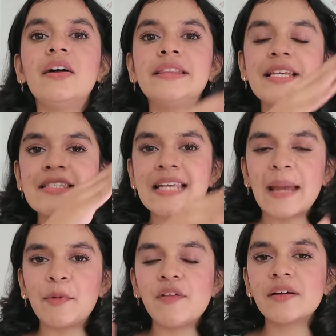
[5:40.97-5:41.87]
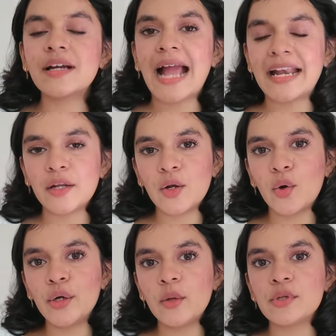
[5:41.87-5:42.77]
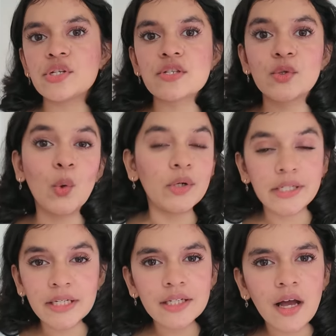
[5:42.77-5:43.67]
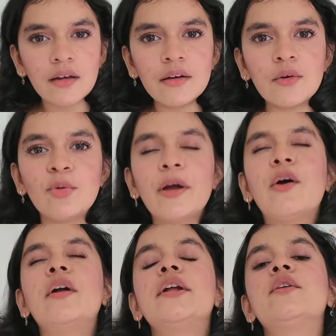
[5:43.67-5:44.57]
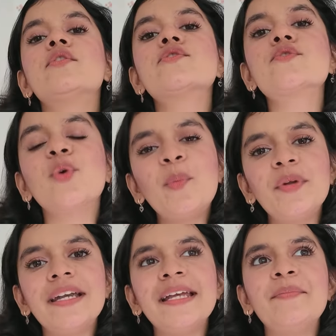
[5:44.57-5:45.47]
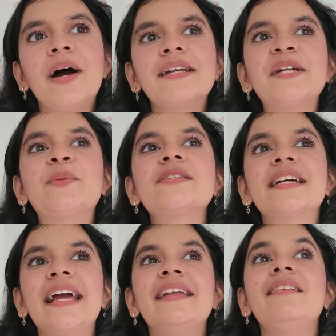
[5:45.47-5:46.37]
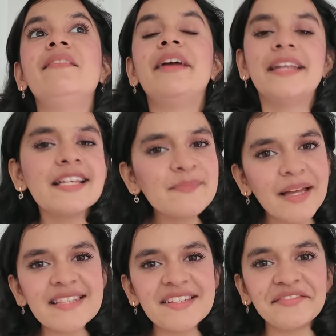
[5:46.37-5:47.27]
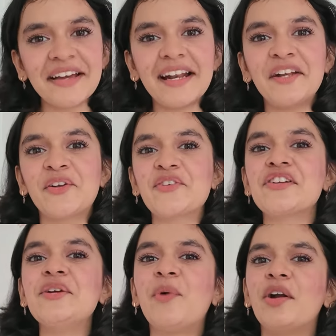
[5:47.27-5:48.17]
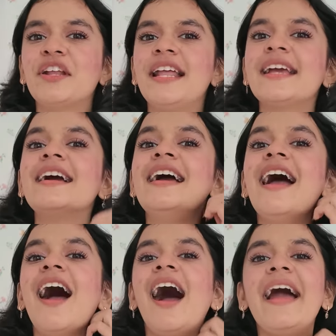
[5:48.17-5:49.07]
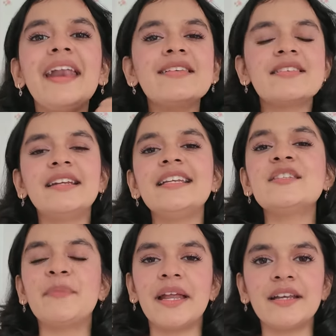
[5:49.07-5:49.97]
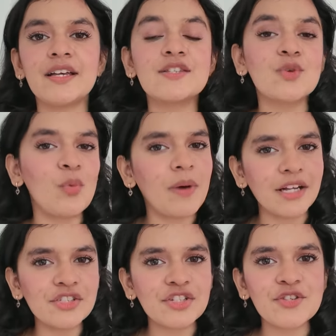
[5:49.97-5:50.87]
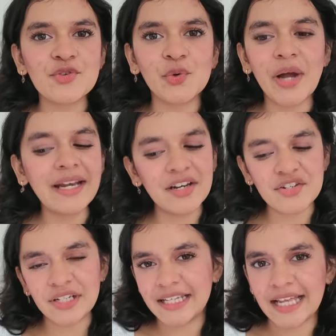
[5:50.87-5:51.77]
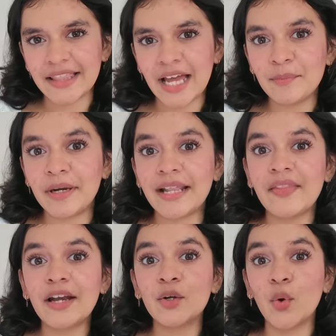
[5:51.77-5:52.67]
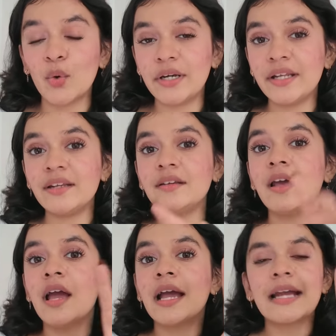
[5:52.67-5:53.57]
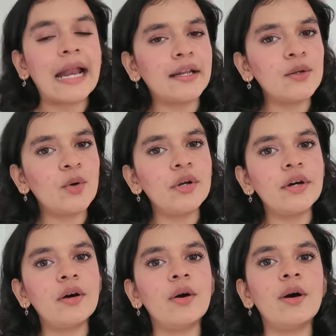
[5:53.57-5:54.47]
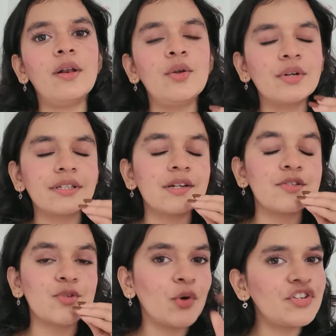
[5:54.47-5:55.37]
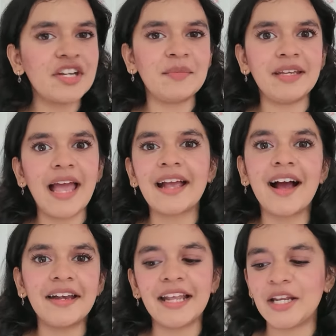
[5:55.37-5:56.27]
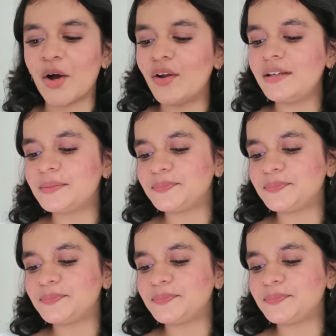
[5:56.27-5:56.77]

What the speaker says: this type of like a candle holder which is golden in color. Oh my god, it looks so pretty, but it was again very expensive and I did not really want to like unnecessarily spend so much, so I didn't really get that. But that golden candle holder looked so dreamy, I can't tell y'all.